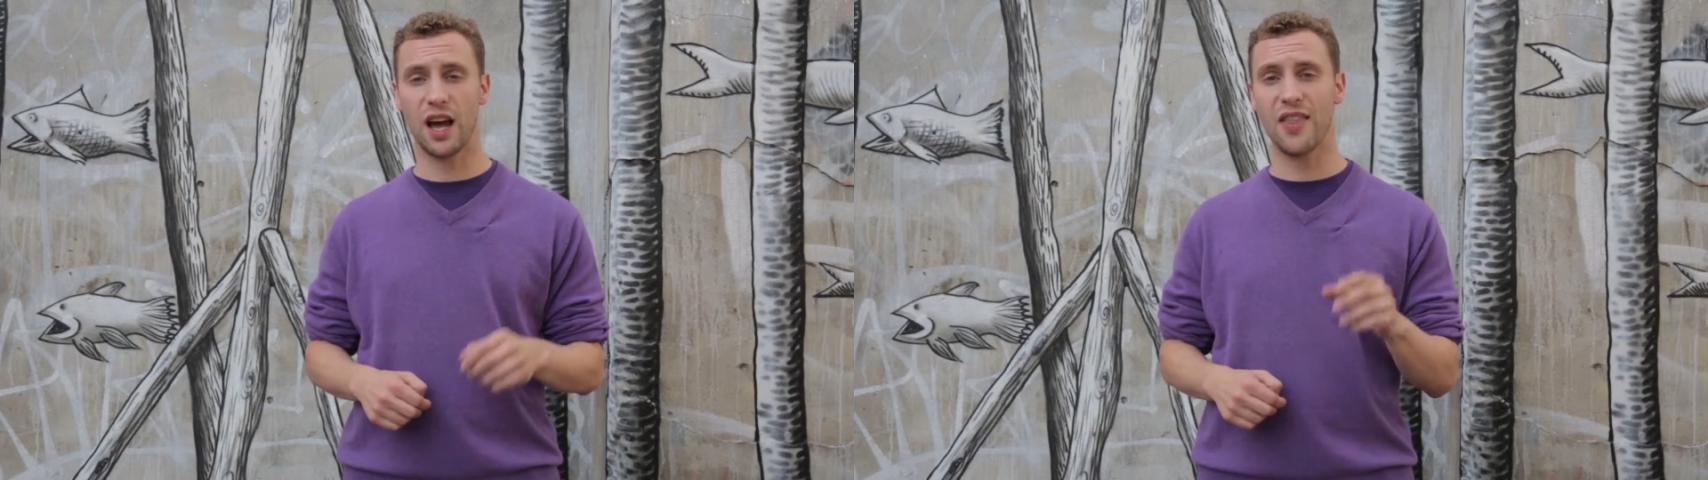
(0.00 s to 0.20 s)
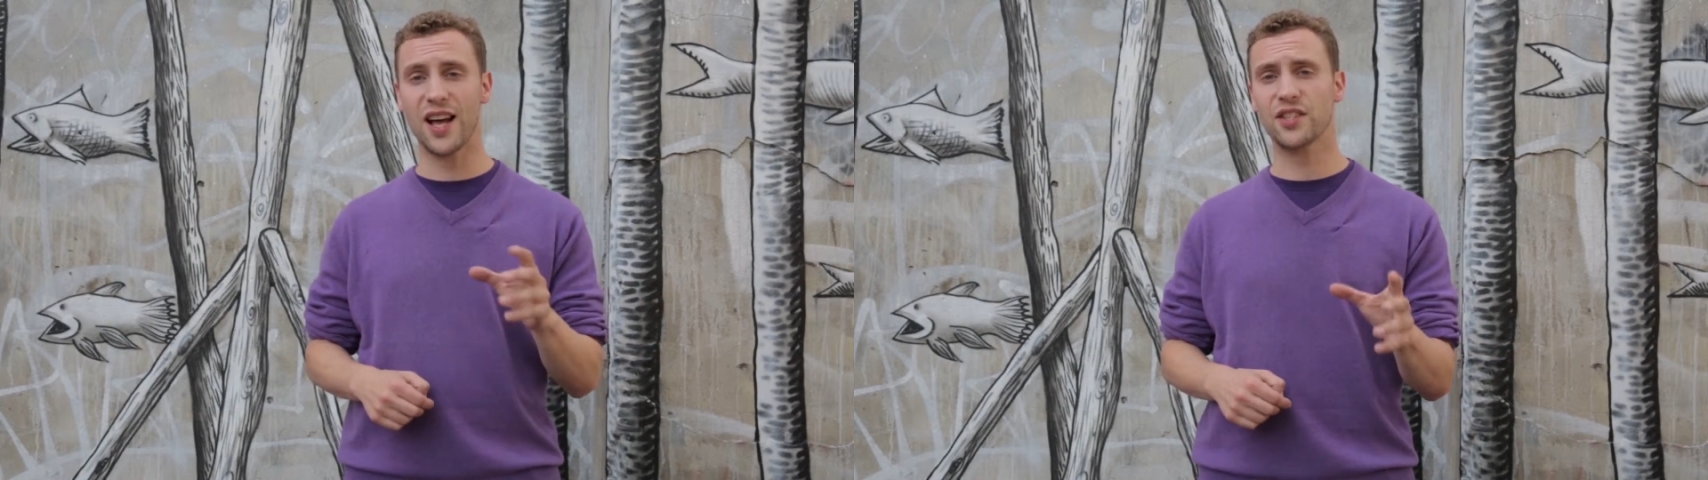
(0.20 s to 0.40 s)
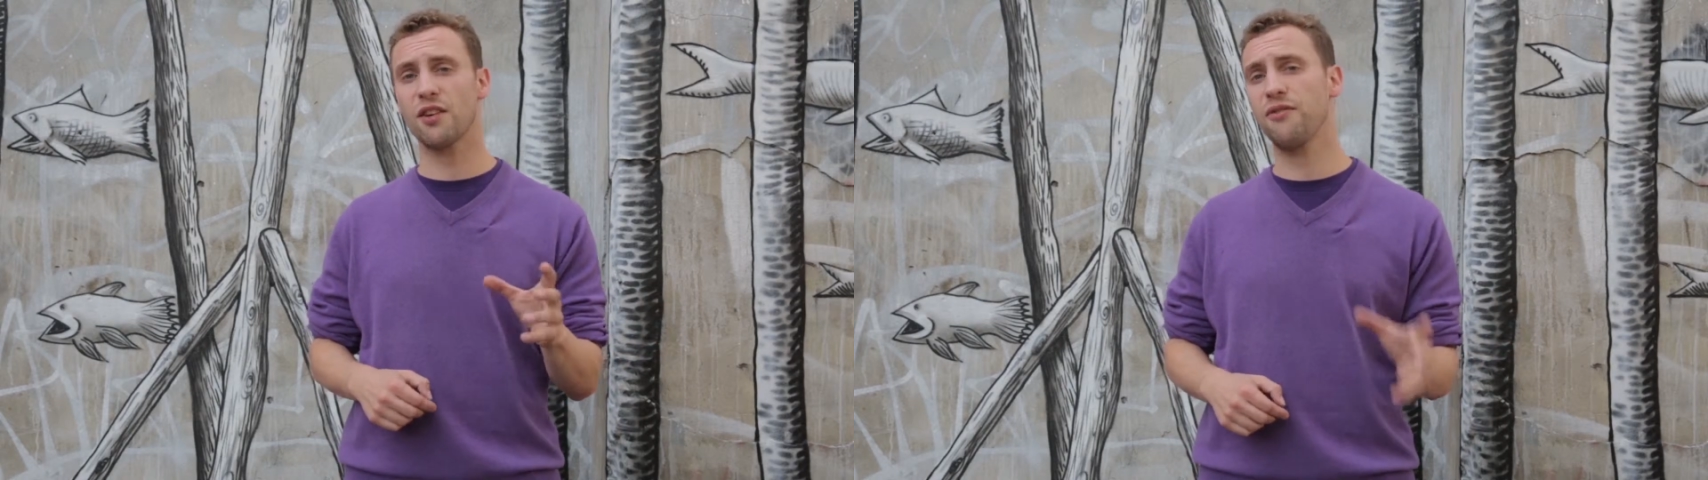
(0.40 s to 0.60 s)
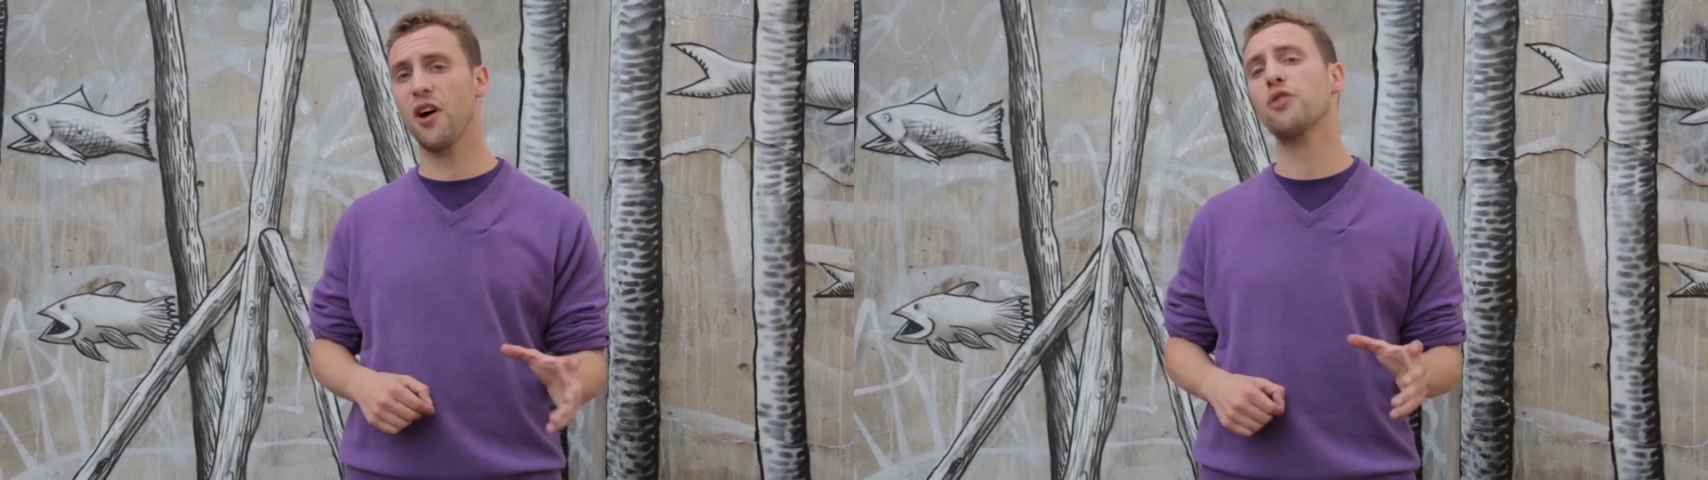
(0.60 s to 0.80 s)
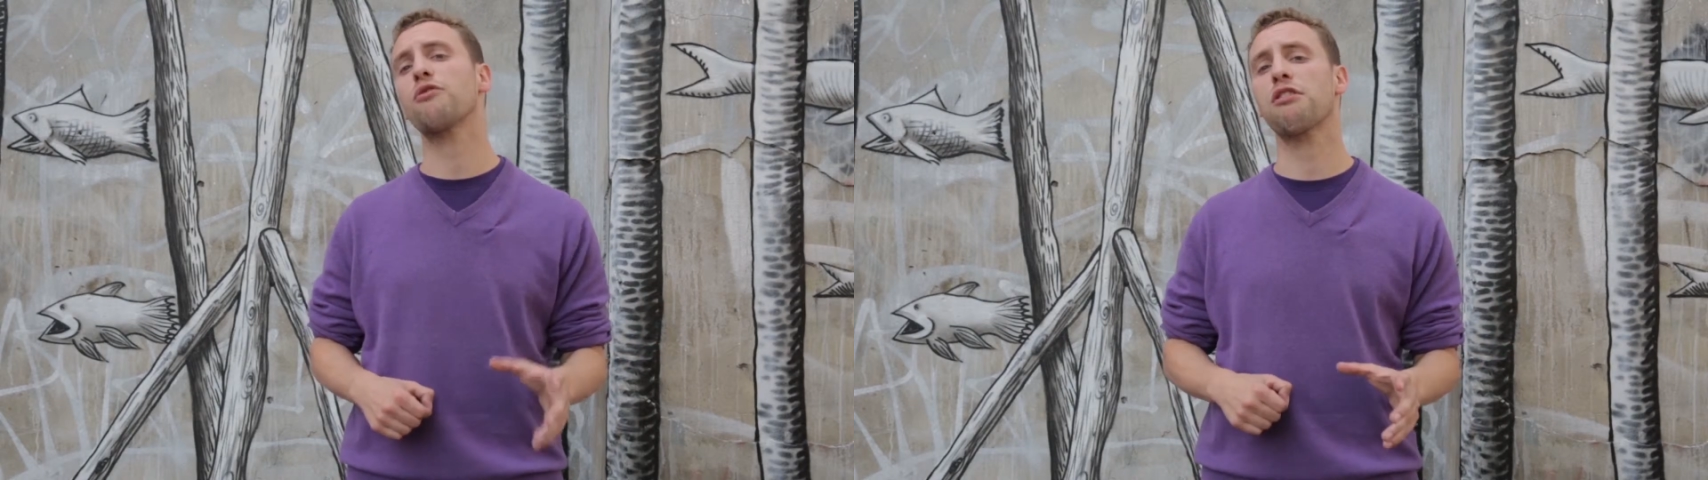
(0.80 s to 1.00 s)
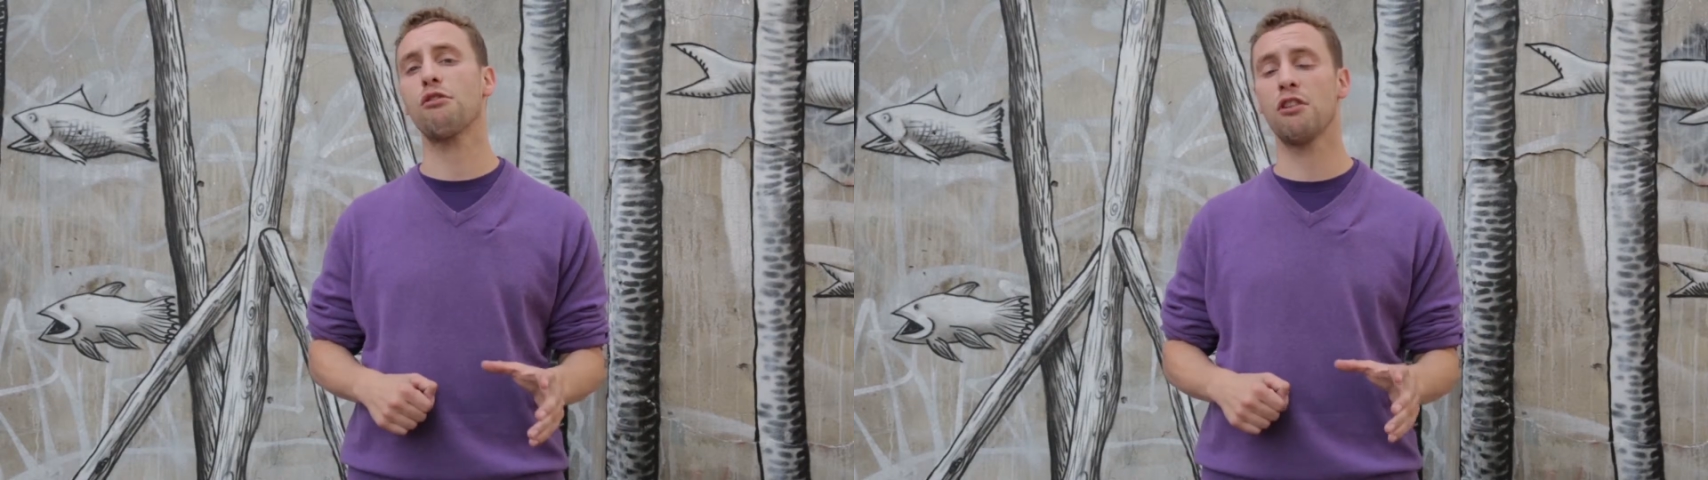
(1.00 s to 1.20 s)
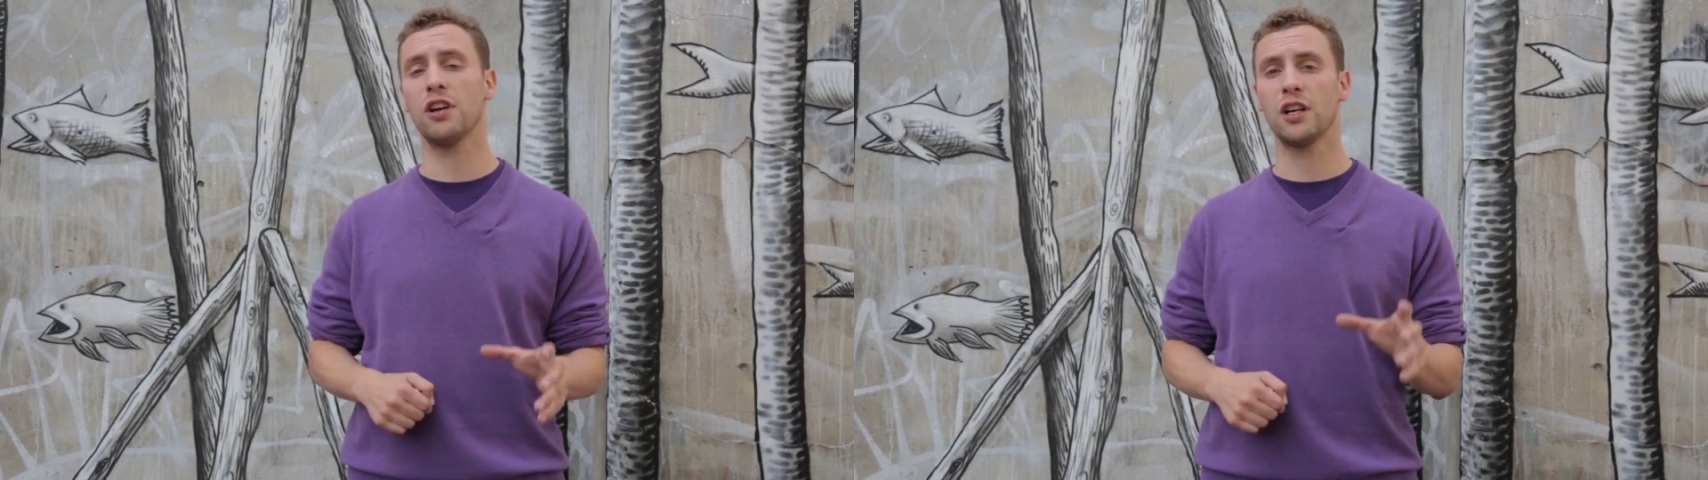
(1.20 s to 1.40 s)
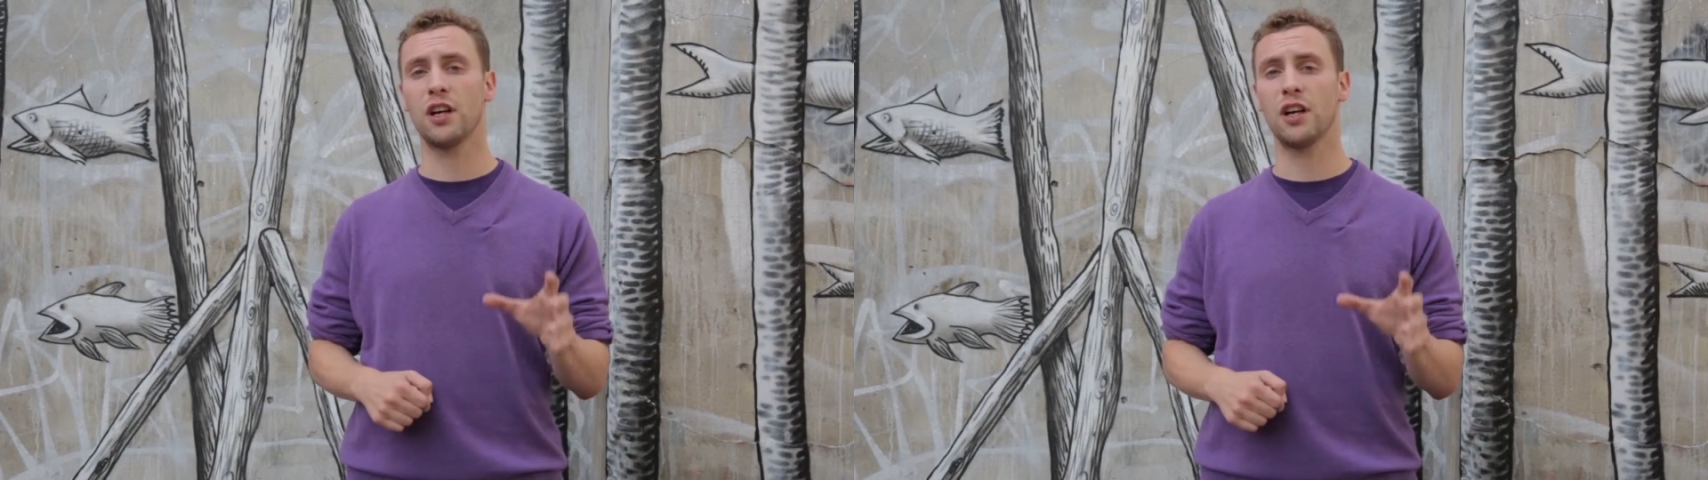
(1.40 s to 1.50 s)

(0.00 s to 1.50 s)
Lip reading: And that's our final thought